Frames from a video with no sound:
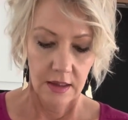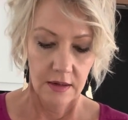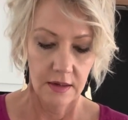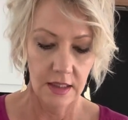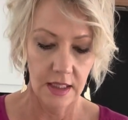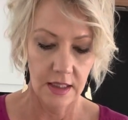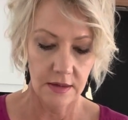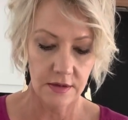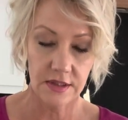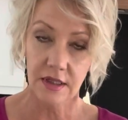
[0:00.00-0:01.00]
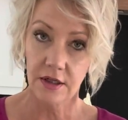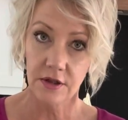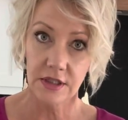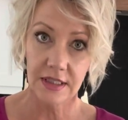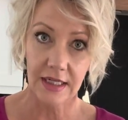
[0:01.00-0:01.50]
The starter
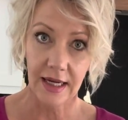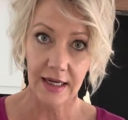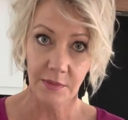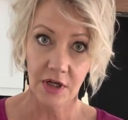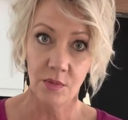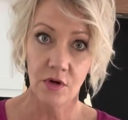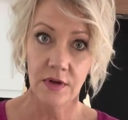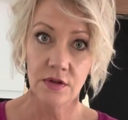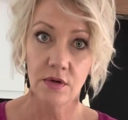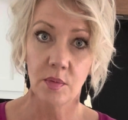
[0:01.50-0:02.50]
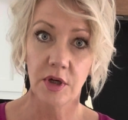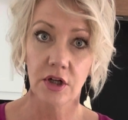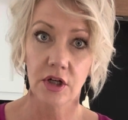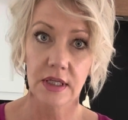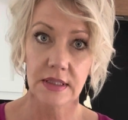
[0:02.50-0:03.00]
today, I'm going to move into a bigger
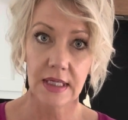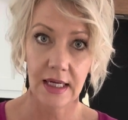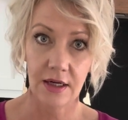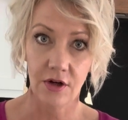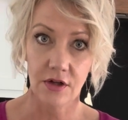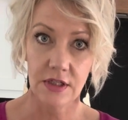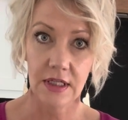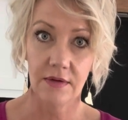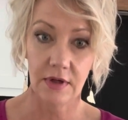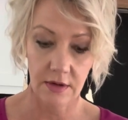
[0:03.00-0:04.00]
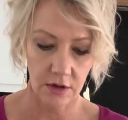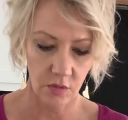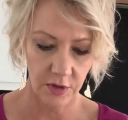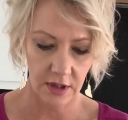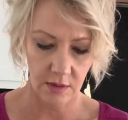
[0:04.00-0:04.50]
container to give it a little
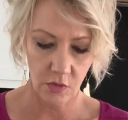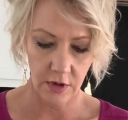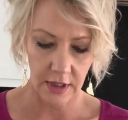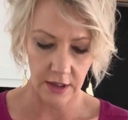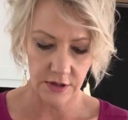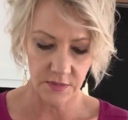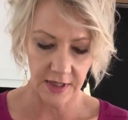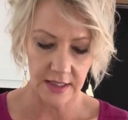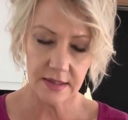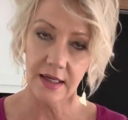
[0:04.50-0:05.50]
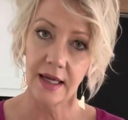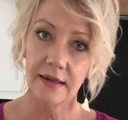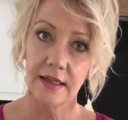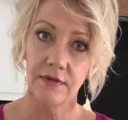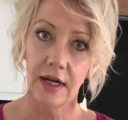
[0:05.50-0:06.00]
bit more airspace and
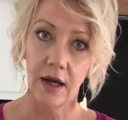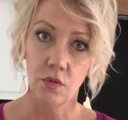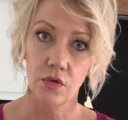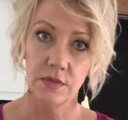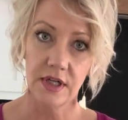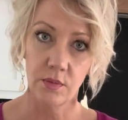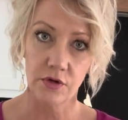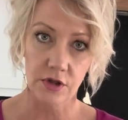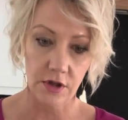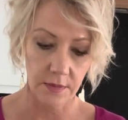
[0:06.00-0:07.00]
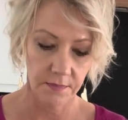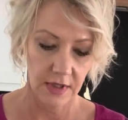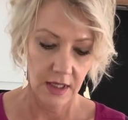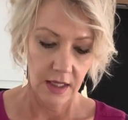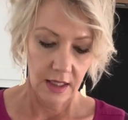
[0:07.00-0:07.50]
leave it at room temperature.
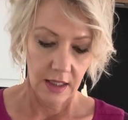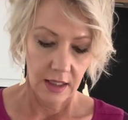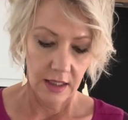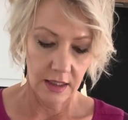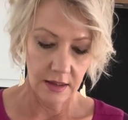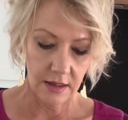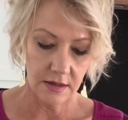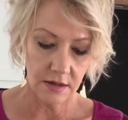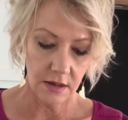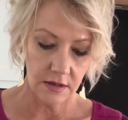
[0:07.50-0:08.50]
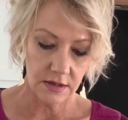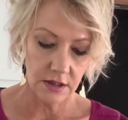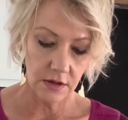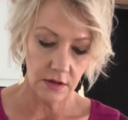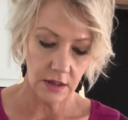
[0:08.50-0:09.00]
It is
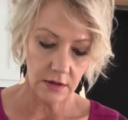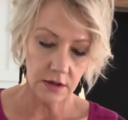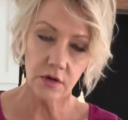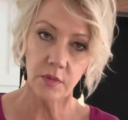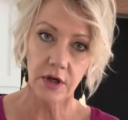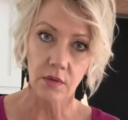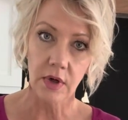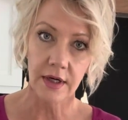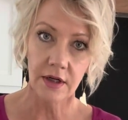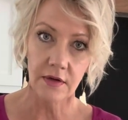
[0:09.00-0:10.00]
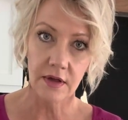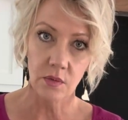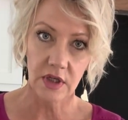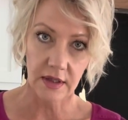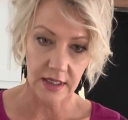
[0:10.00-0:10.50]
still a little bit runnier than
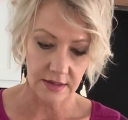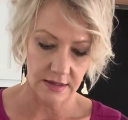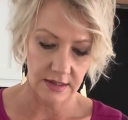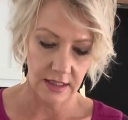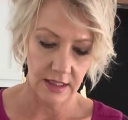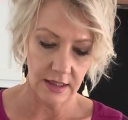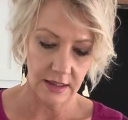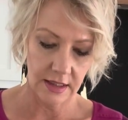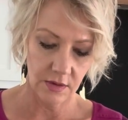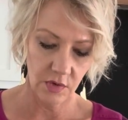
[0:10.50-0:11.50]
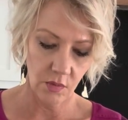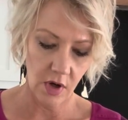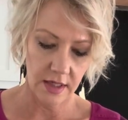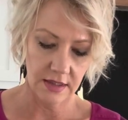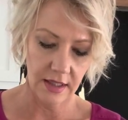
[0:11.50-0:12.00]
we'd like to see it. Again, we
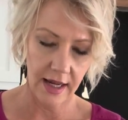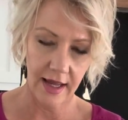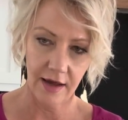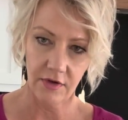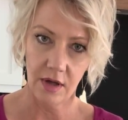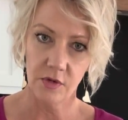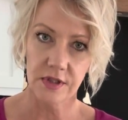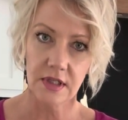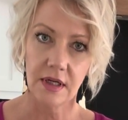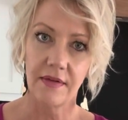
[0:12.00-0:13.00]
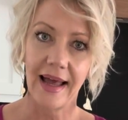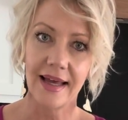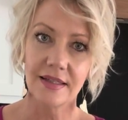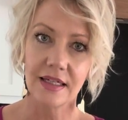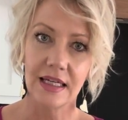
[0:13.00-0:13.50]
want to have almost an
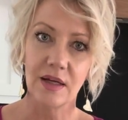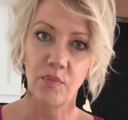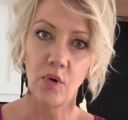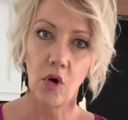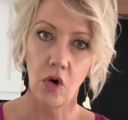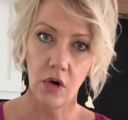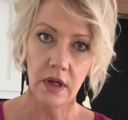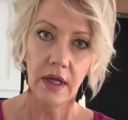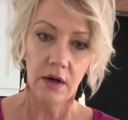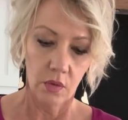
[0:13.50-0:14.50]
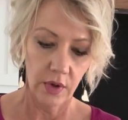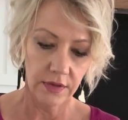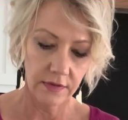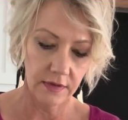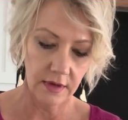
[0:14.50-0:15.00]
elasticy pull
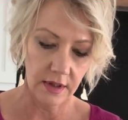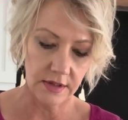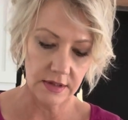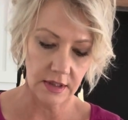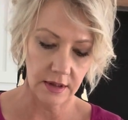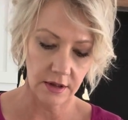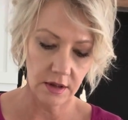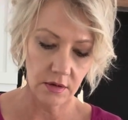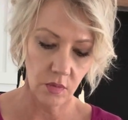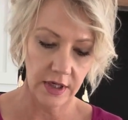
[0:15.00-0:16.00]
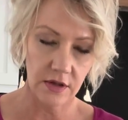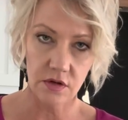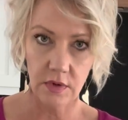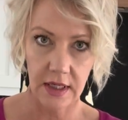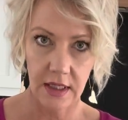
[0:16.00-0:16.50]
with the starter when
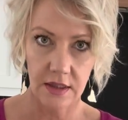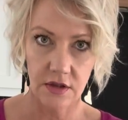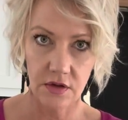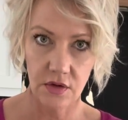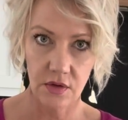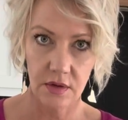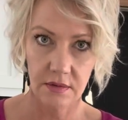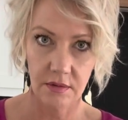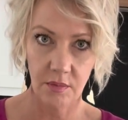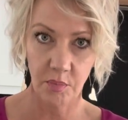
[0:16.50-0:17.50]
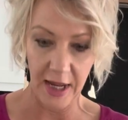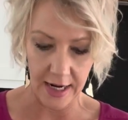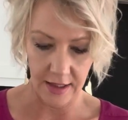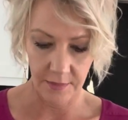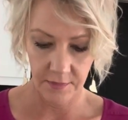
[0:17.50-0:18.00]
it's ready to
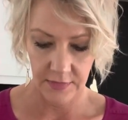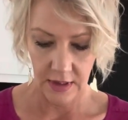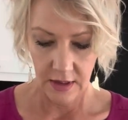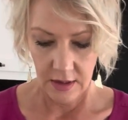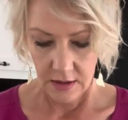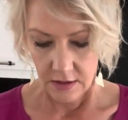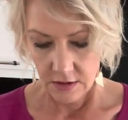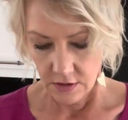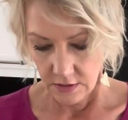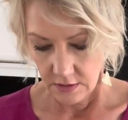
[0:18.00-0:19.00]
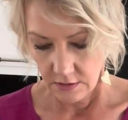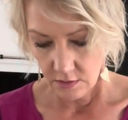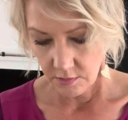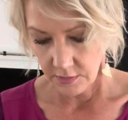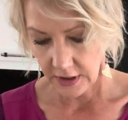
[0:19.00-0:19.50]
bake. I'm
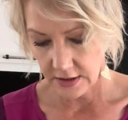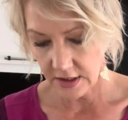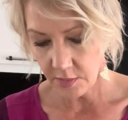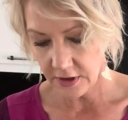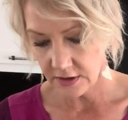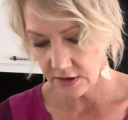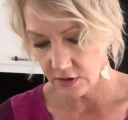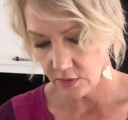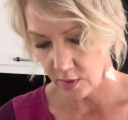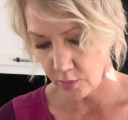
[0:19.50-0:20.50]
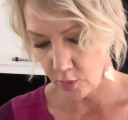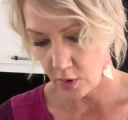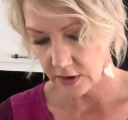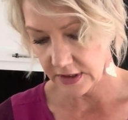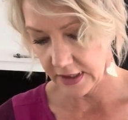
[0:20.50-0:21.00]
going to dump it into a
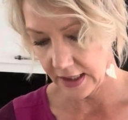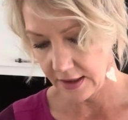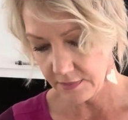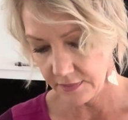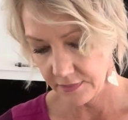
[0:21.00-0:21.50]
bowl today.